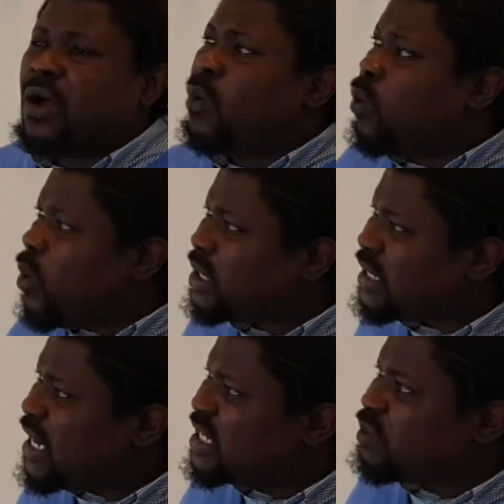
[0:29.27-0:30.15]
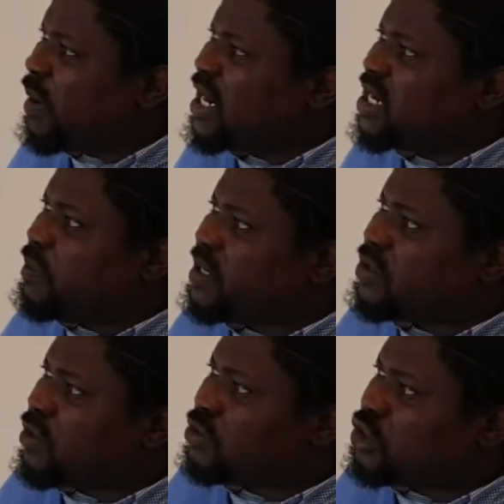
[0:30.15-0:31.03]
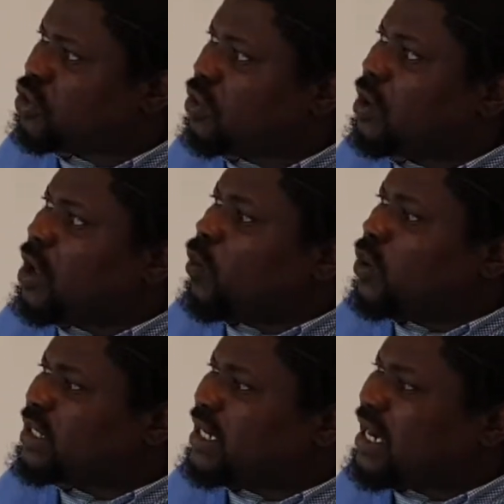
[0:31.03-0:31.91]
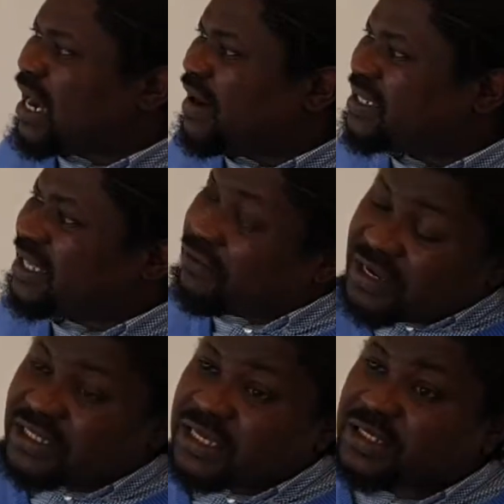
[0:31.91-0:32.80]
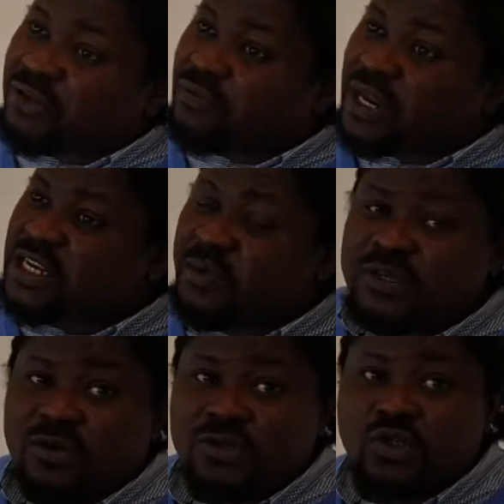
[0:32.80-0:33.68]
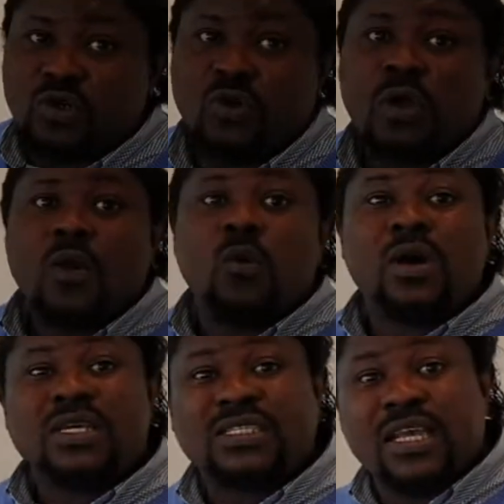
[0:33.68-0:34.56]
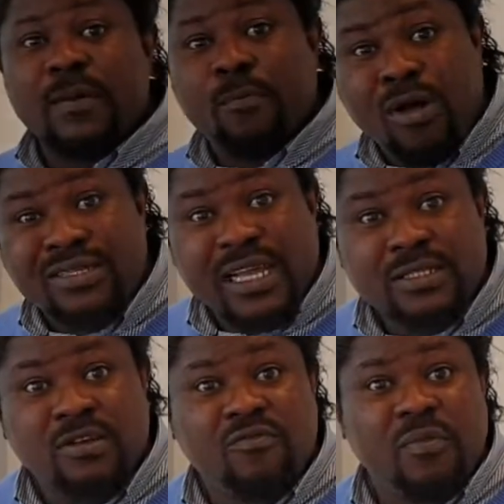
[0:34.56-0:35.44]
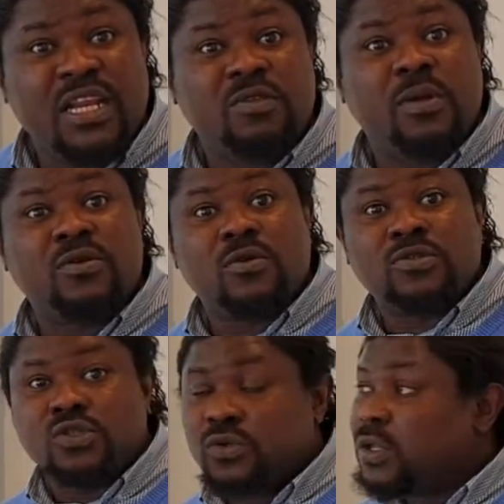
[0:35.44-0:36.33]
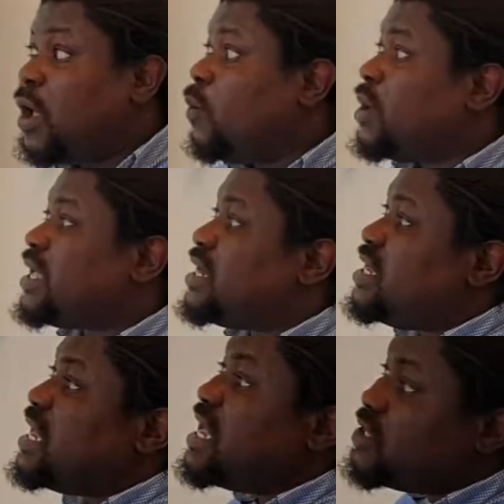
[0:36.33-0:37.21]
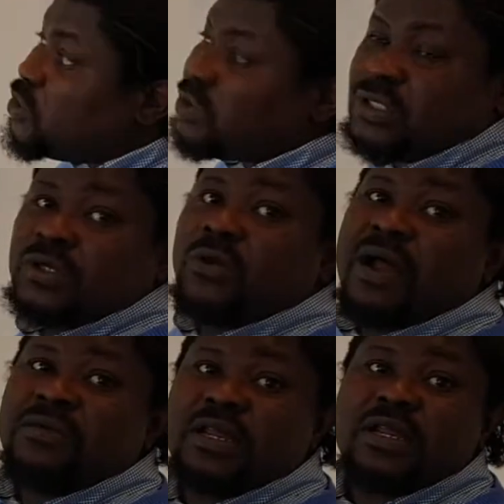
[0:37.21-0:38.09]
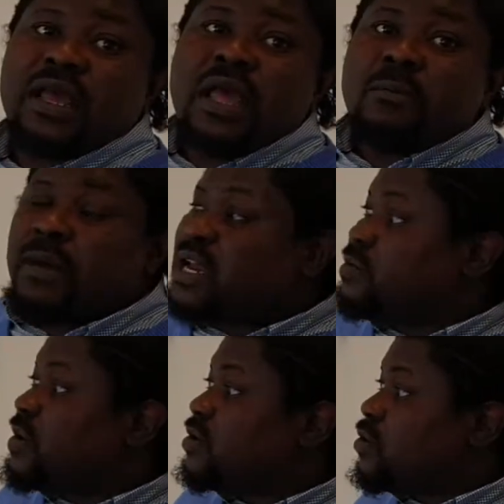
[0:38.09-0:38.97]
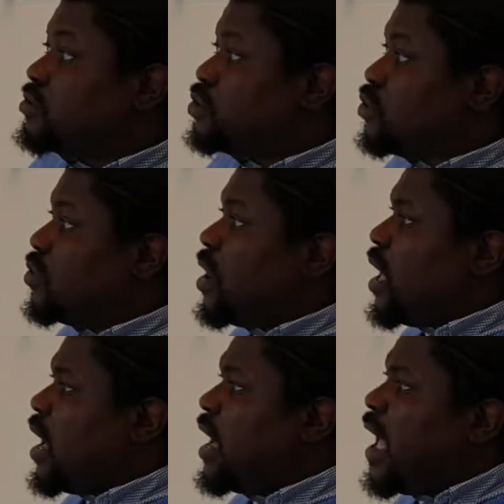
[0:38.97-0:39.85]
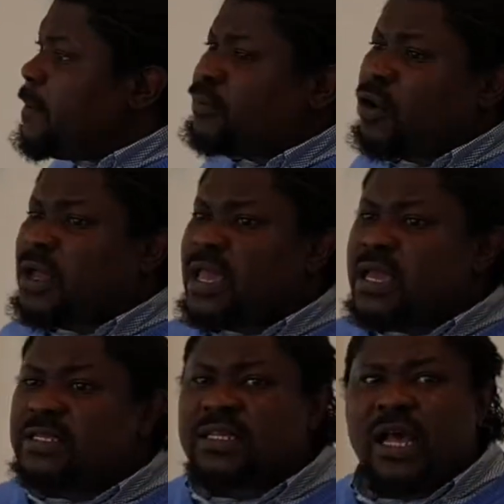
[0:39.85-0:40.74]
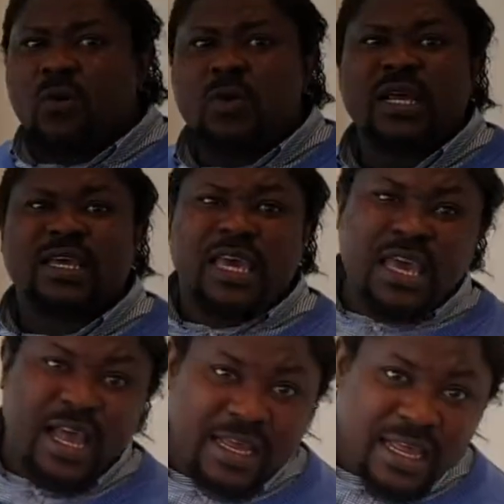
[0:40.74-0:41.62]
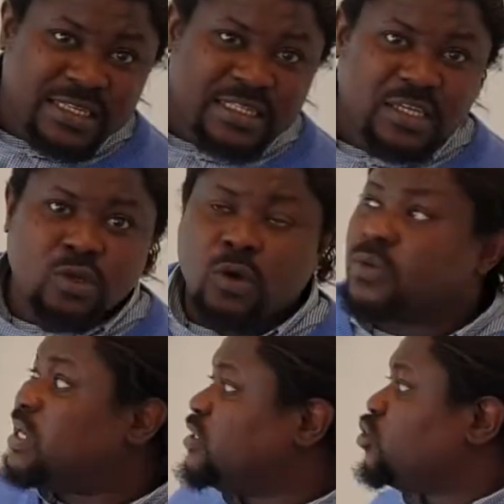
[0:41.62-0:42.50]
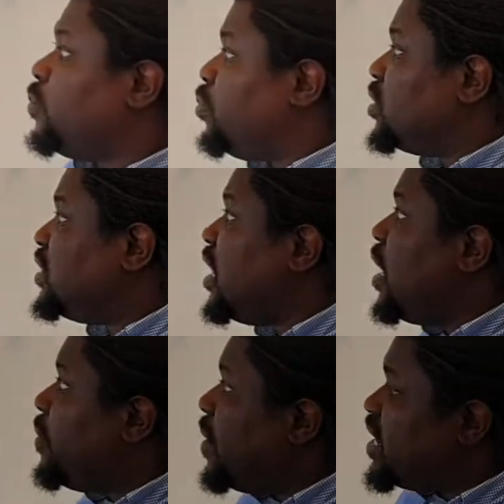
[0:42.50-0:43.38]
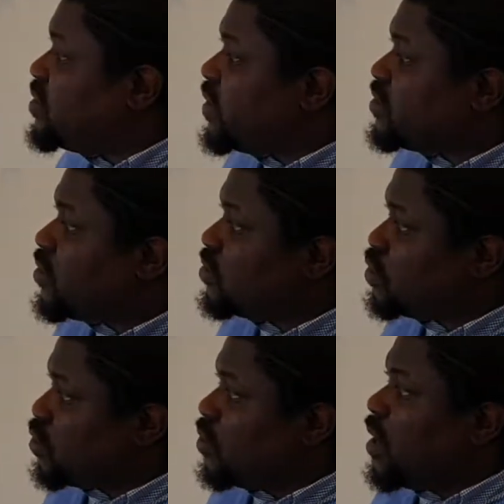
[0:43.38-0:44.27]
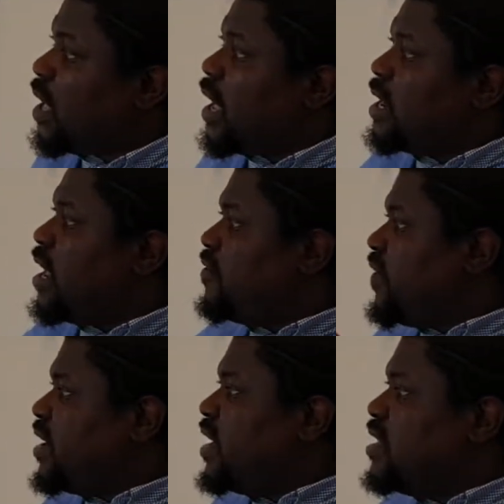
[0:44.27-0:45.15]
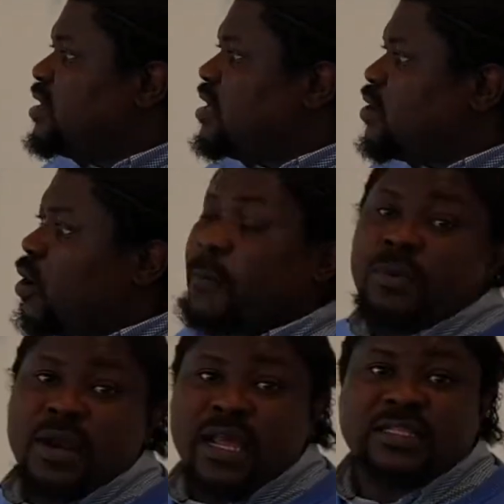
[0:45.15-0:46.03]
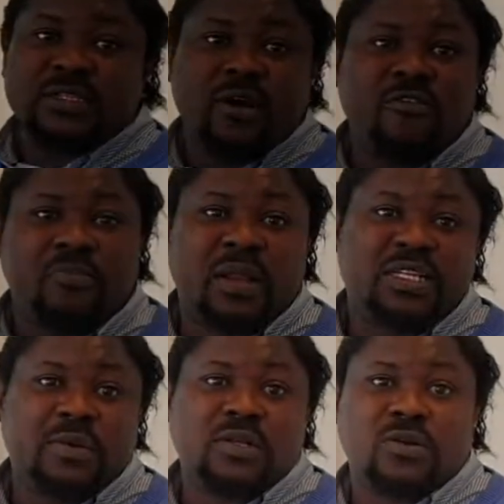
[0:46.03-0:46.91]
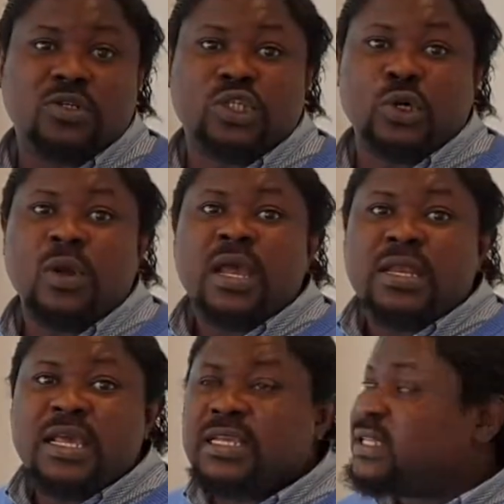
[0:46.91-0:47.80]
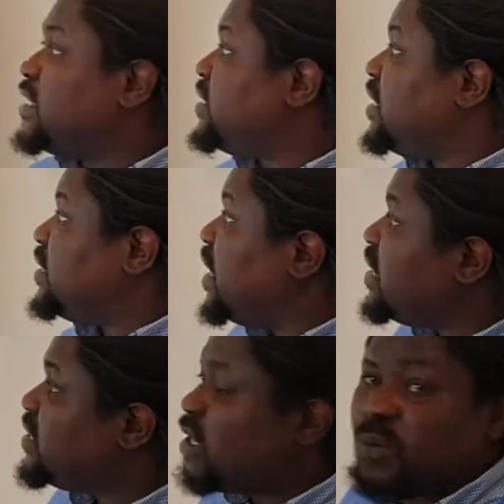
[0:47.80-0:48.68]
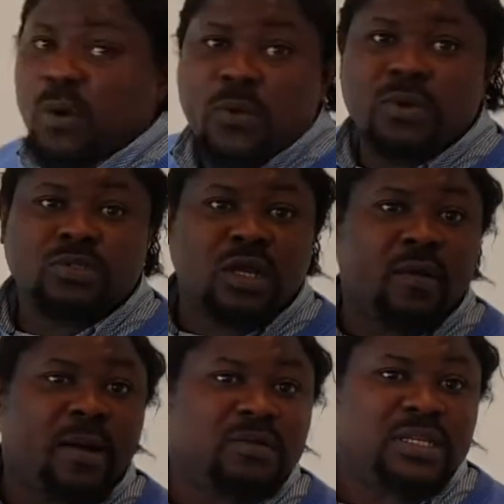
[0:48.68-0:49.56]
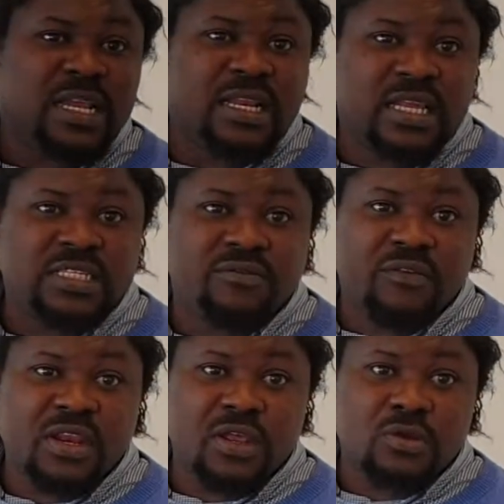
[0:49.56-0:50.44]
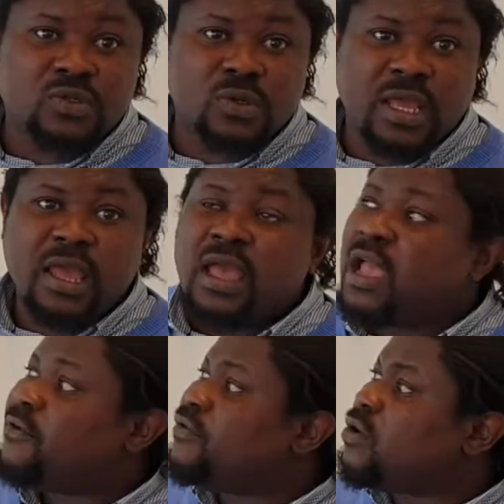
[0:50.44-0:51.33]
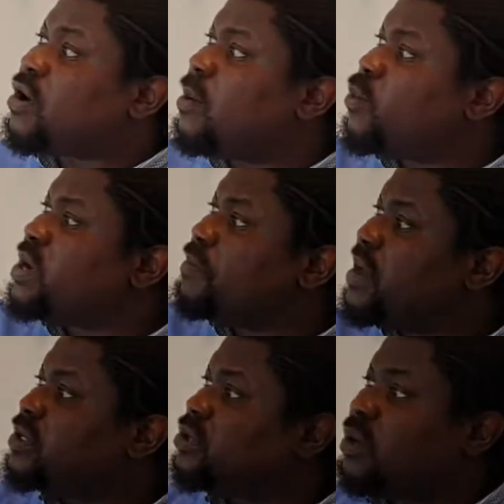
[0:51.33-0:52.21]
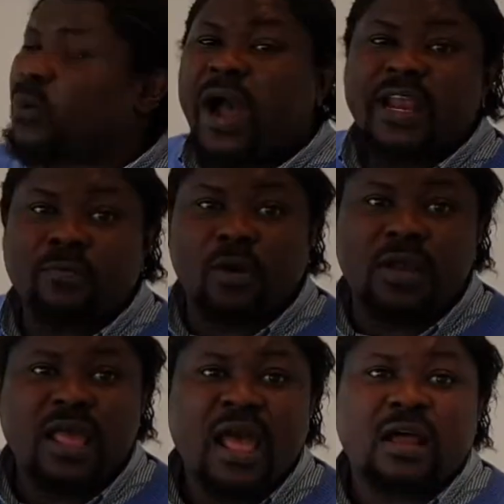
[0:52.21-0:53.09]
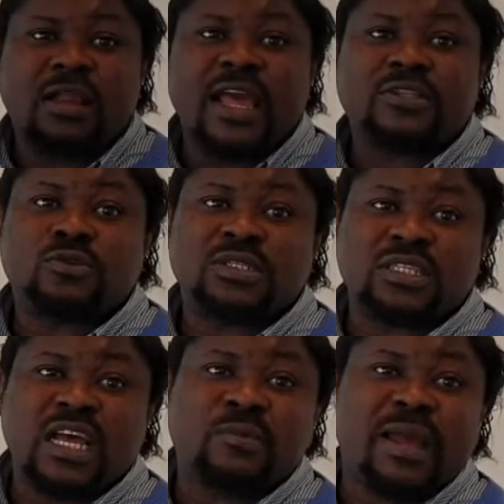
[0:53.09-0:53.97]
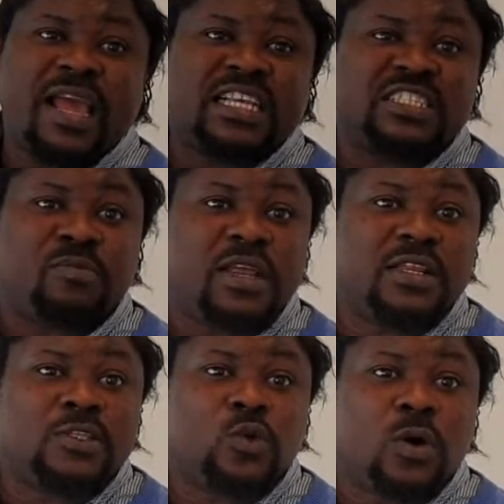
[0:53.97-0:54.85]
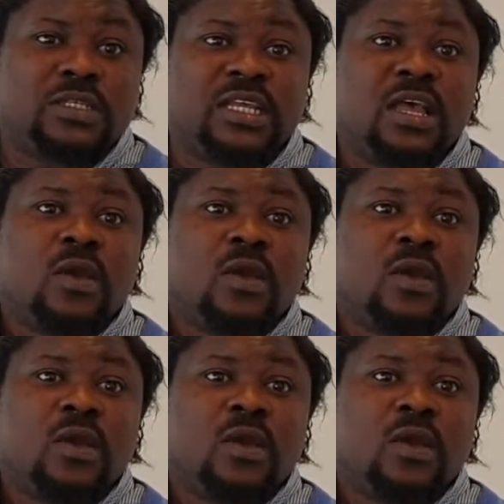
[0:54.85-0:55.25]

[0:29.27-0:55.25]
What is management control? What are the characteristics of management control? What is the importance of management control? What are the issues surrounding management control? Employees, will they kick against it or will they support management control? And finally, the components of management control. These are the things that we will talk about in this video today. If you come with me to the whiteboard, I'd like to start by explaining to us